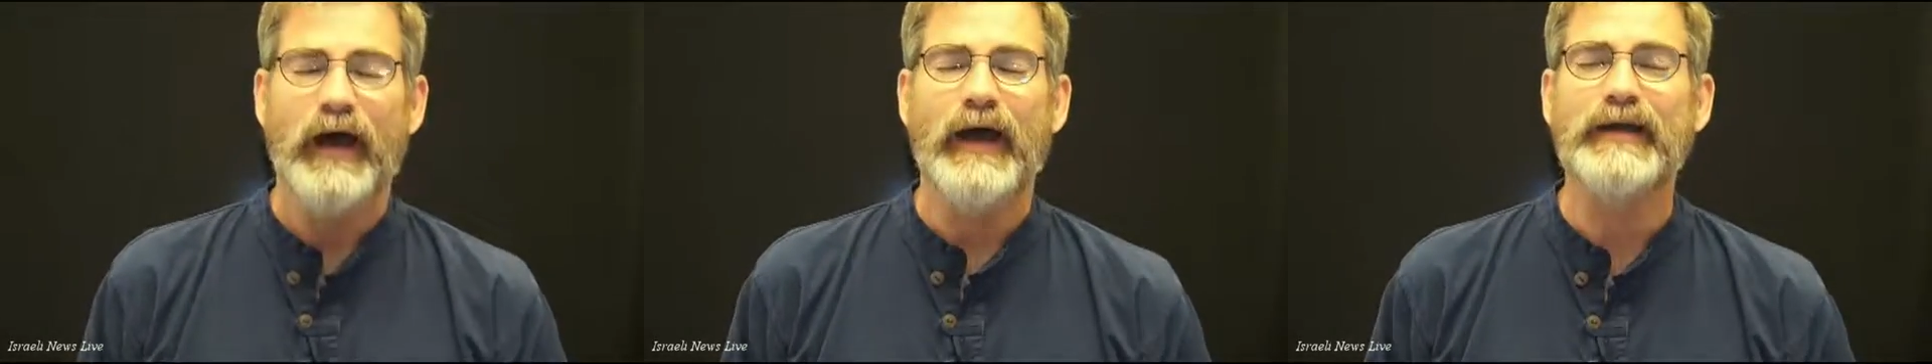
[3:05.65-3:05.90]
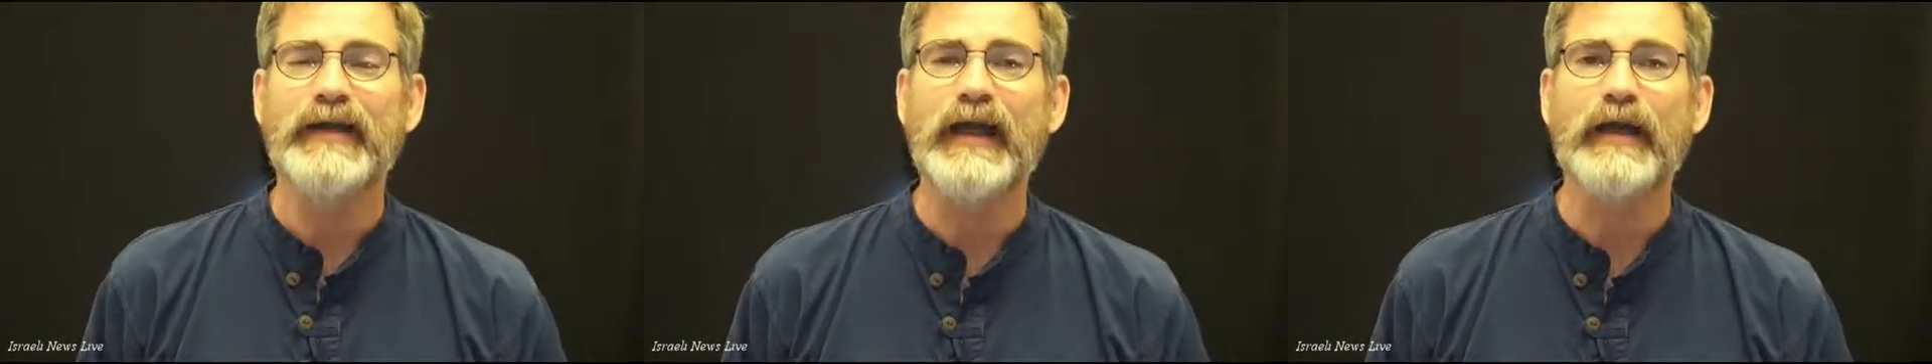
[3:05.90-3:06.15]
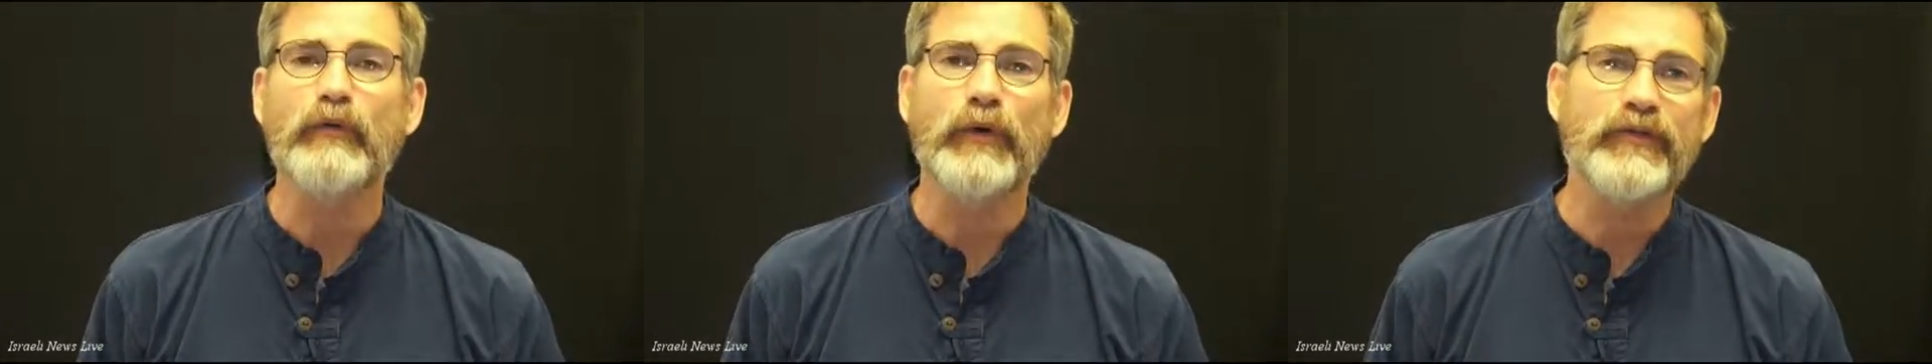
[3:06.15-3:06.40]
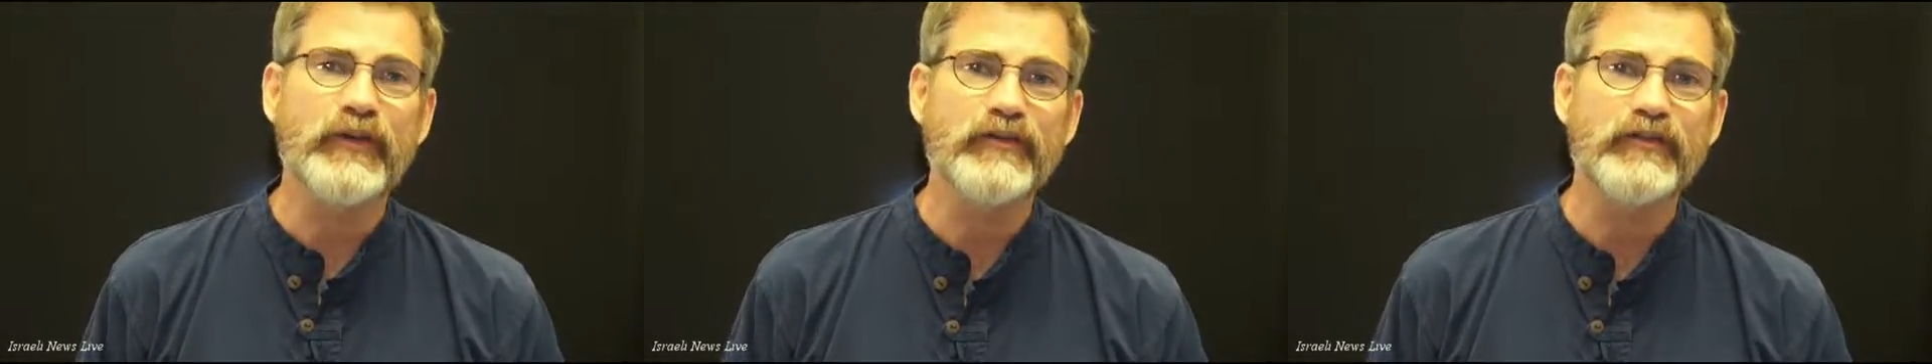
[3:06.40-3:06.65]
again
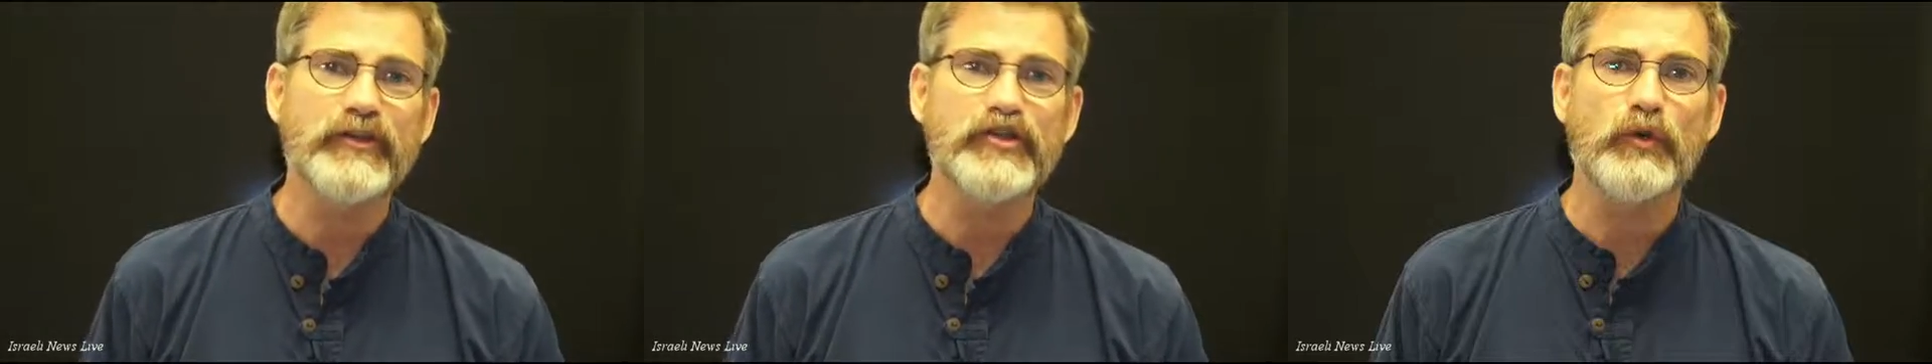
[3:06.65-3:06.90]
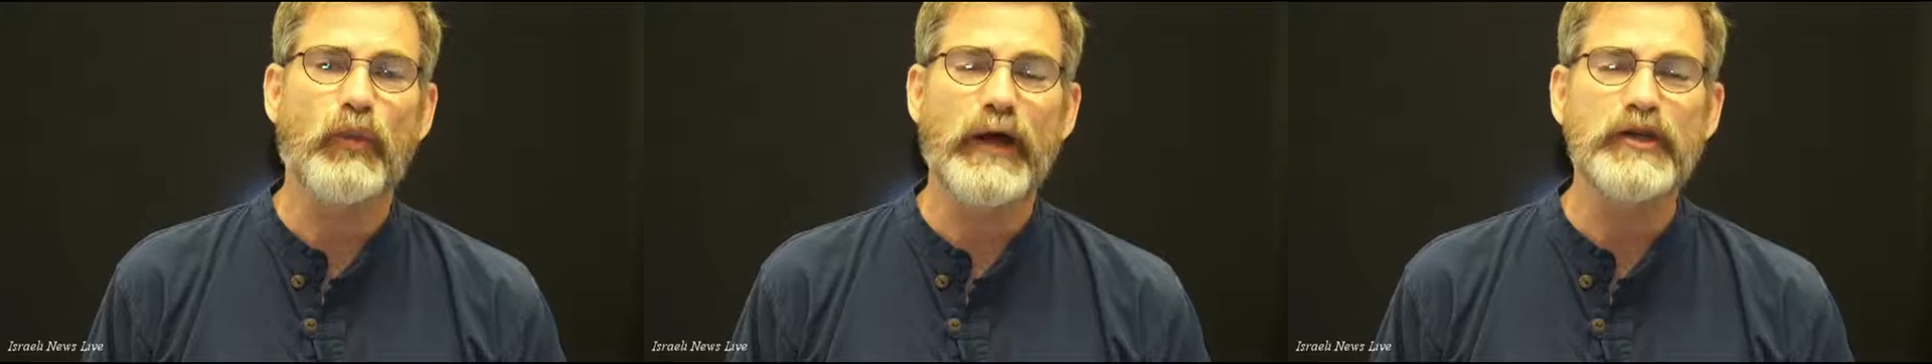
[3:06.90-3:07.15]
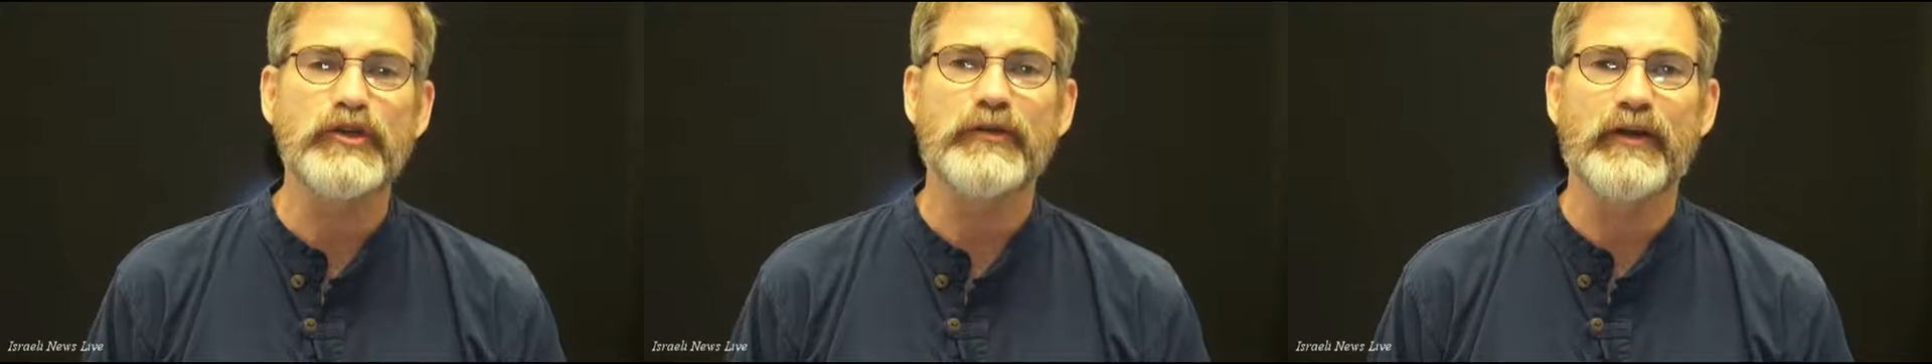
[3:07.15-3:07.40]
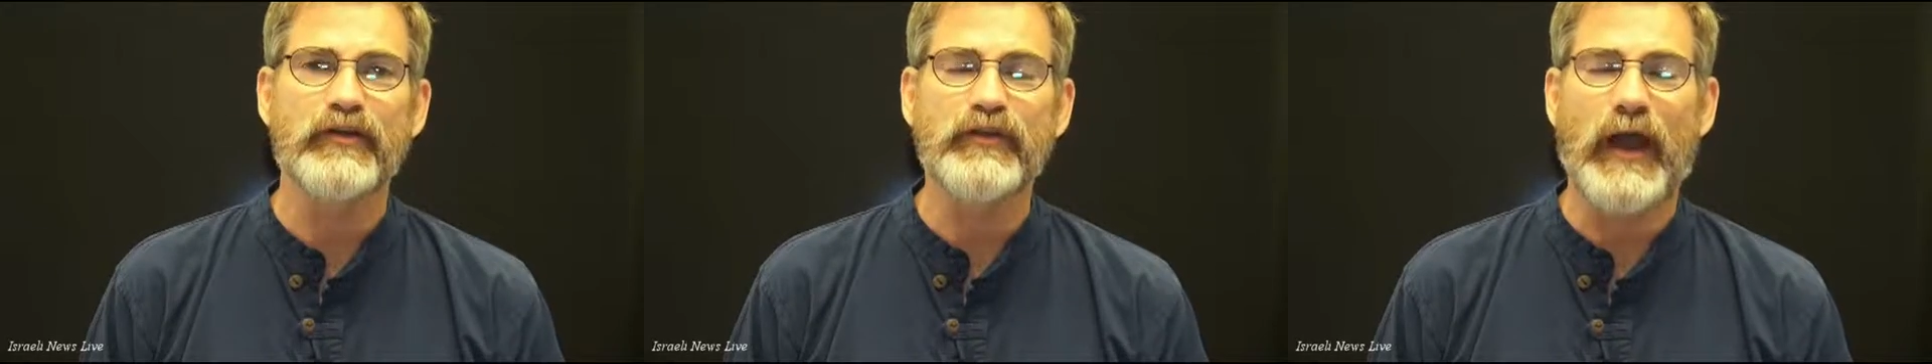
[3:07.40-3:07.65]
with this situation
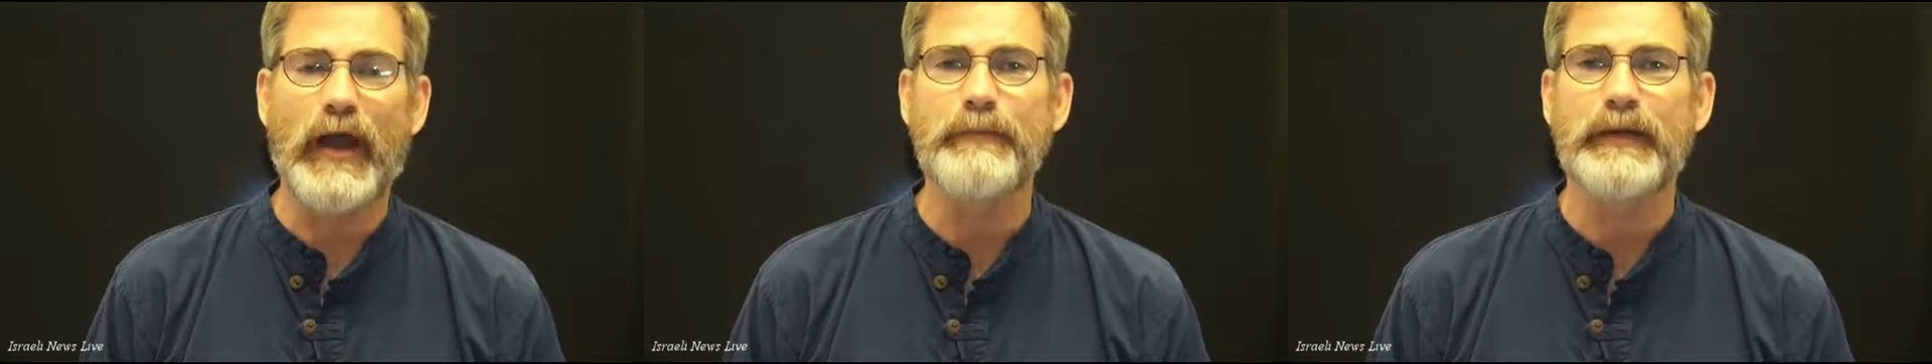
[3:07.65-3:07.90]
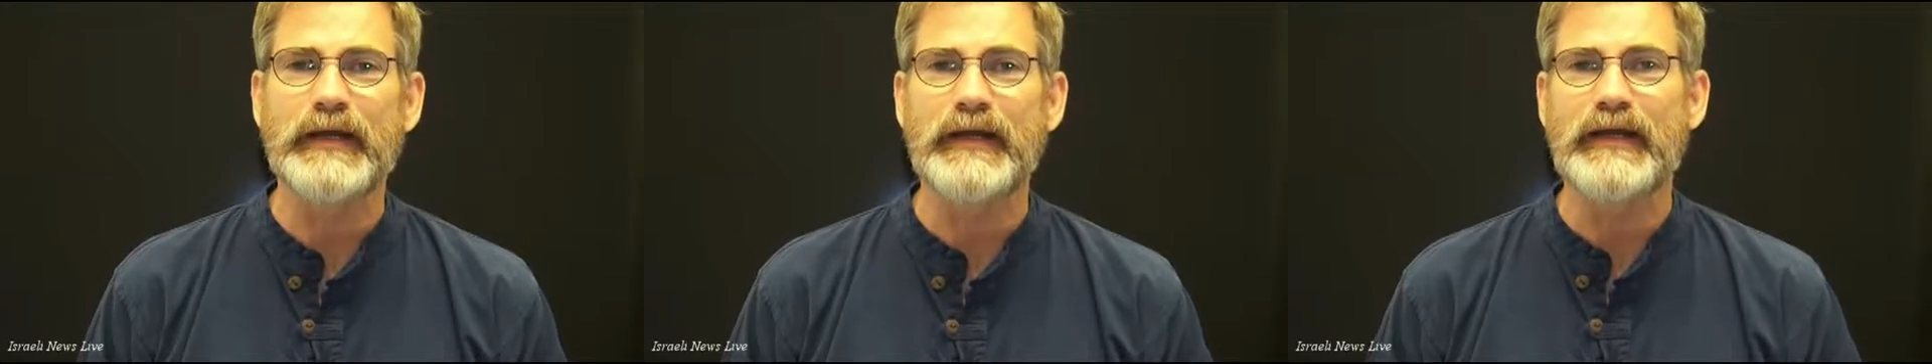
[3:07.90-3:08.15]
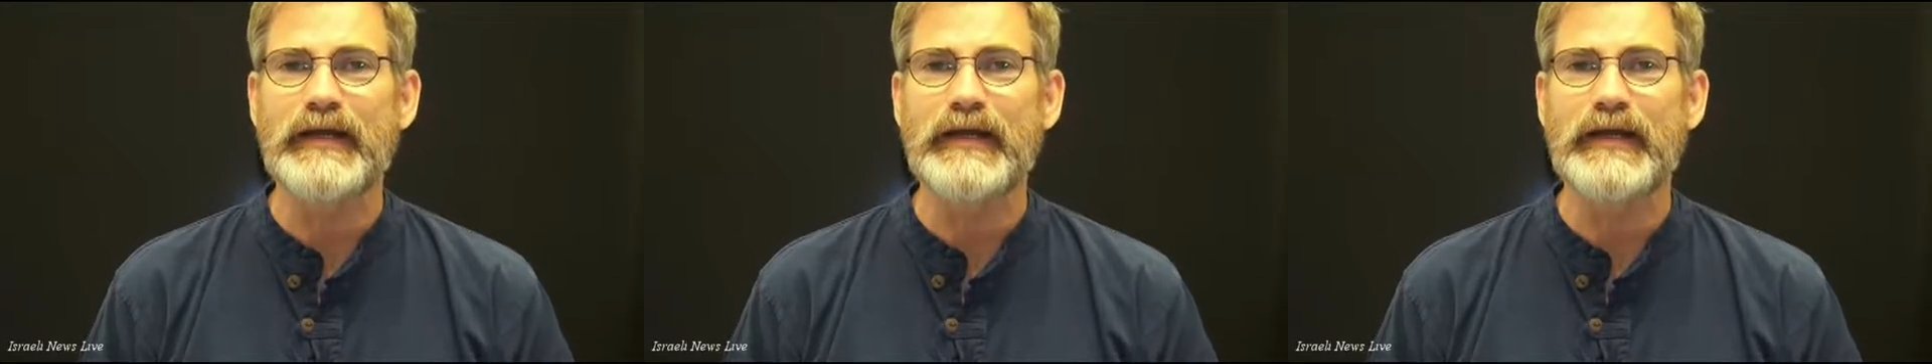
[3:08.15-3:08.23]
that is happening